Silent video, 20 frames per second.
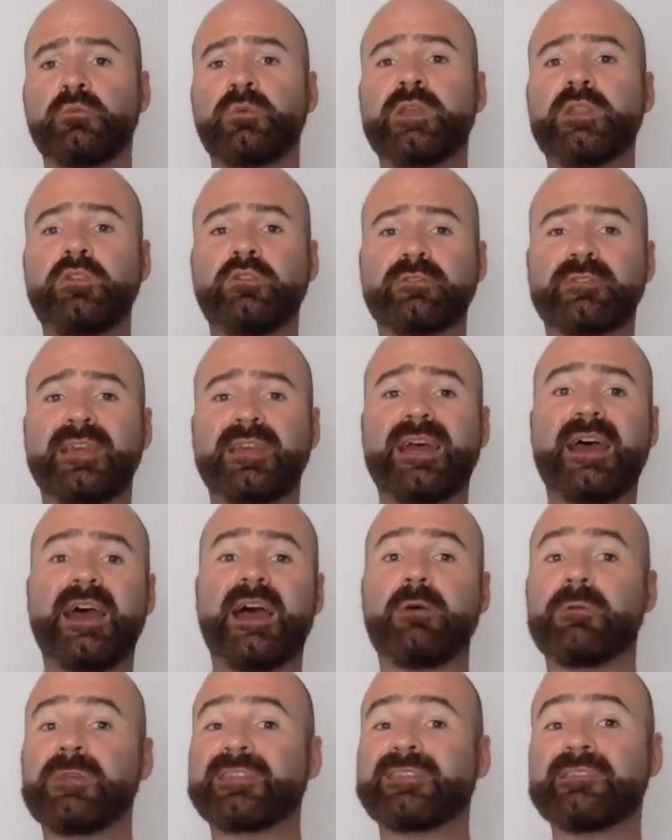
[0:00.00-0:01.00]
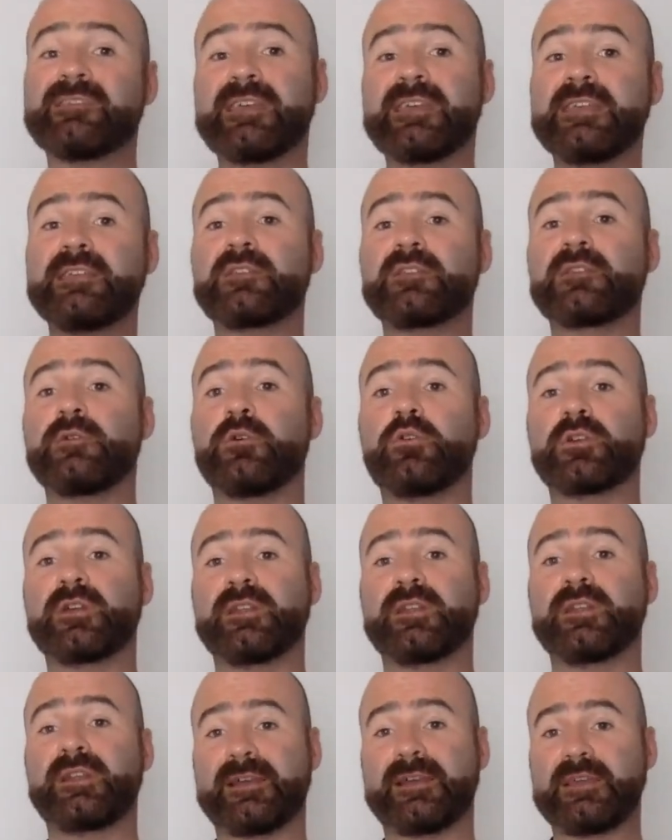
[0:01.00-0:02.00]
We looked at how it's linked to
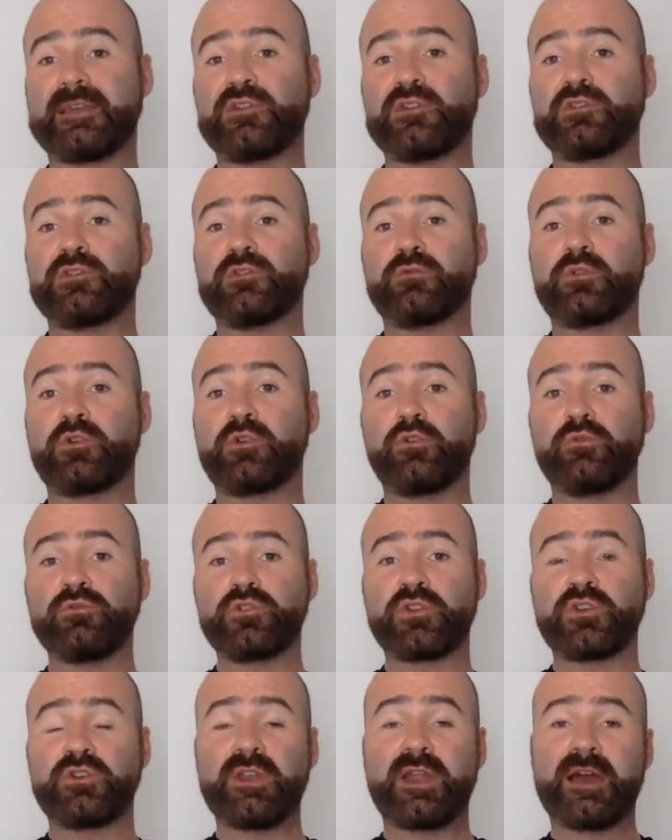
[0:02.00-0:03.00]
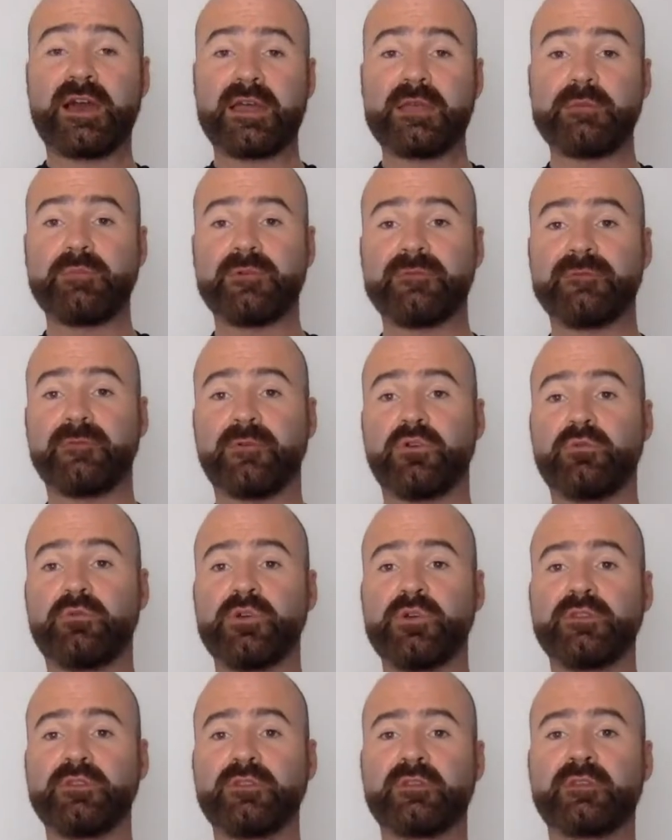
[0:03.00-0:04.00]
organizational culture and high
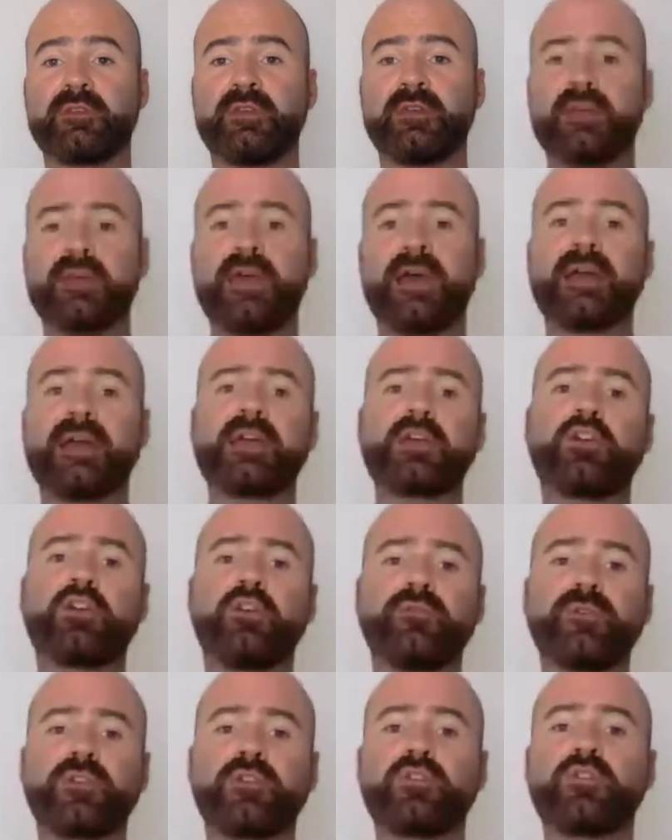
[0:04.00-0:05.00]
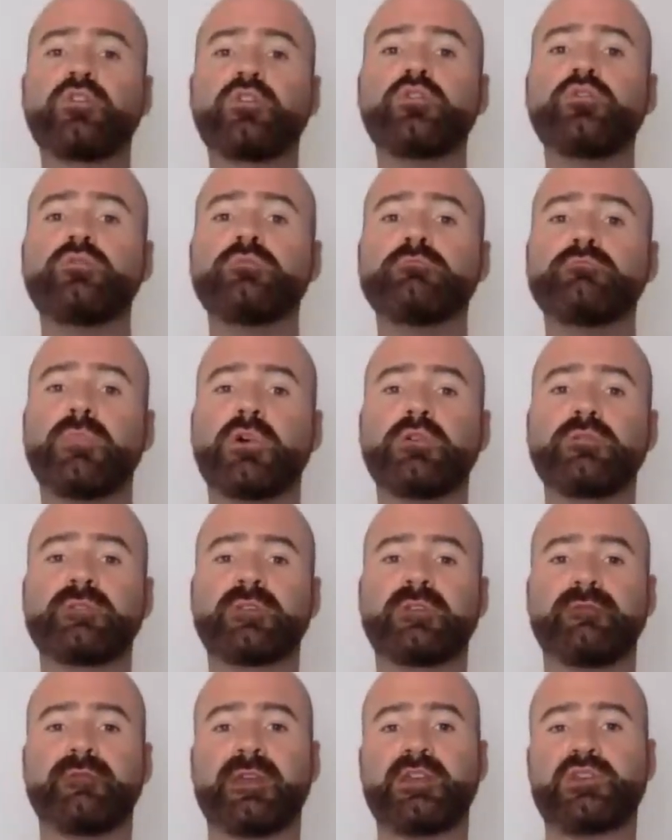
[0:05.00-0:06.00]
performance. And I covered two
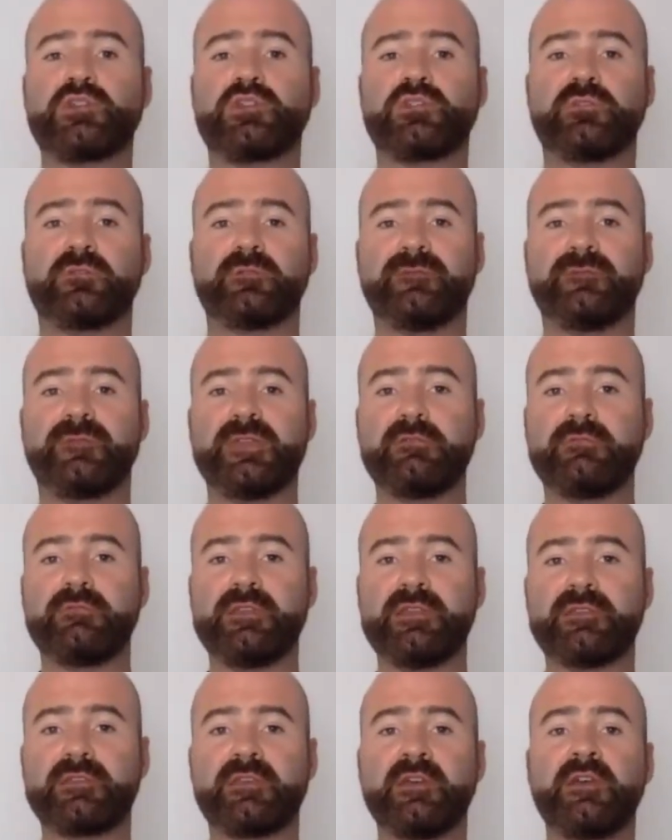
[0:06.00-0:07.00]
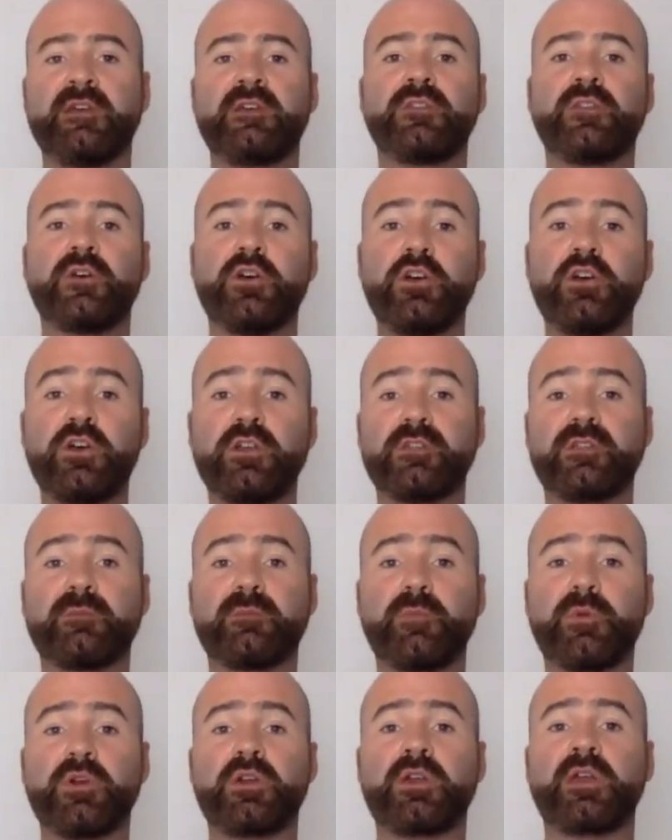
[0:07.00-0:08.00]
motivational theories, the
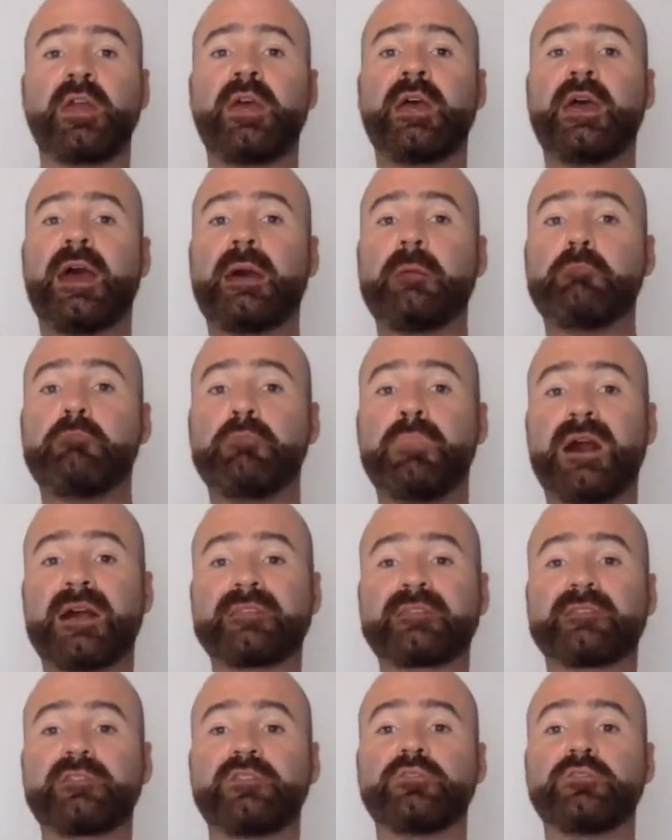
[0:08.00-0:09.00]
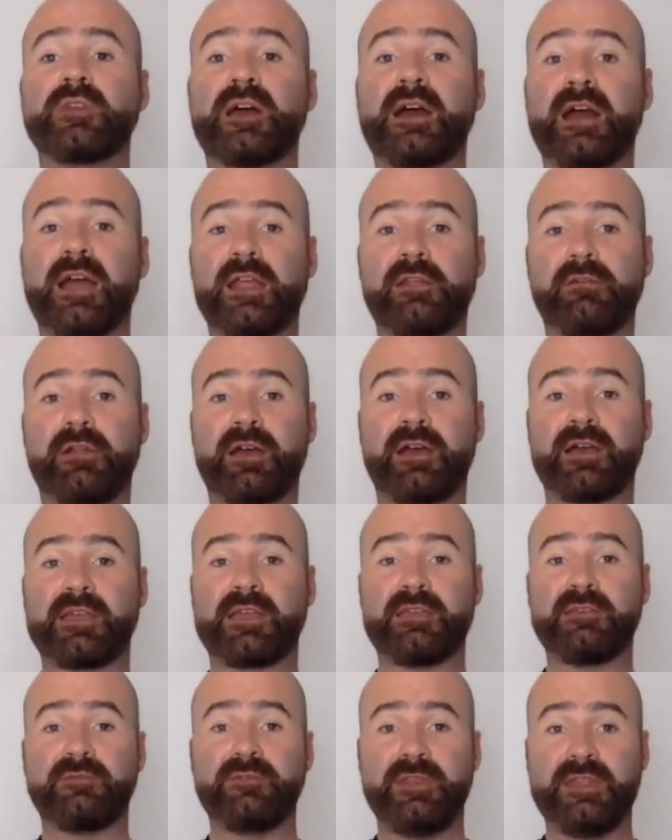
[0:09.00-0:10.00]
Herzberg and Maslow's
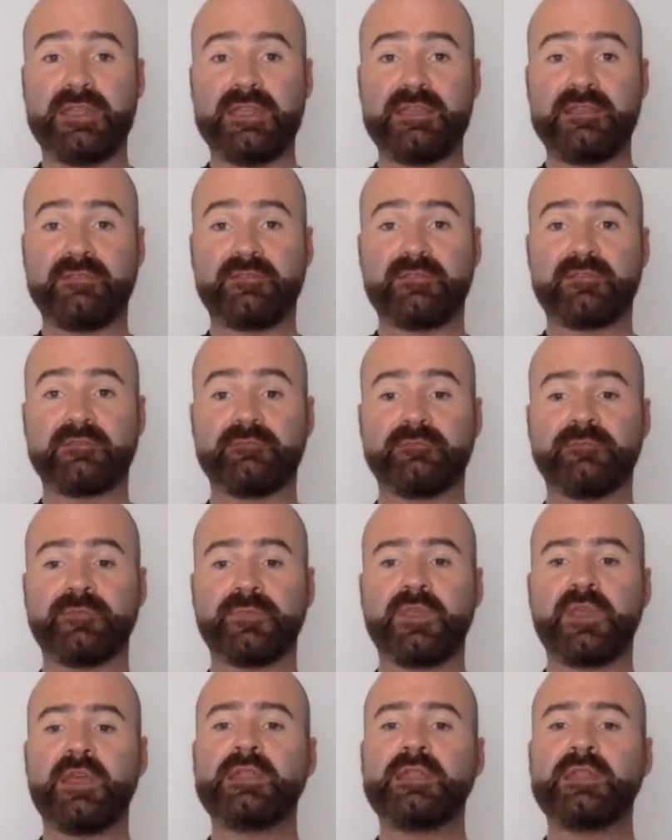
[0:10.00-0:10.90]
hierarchy of needs.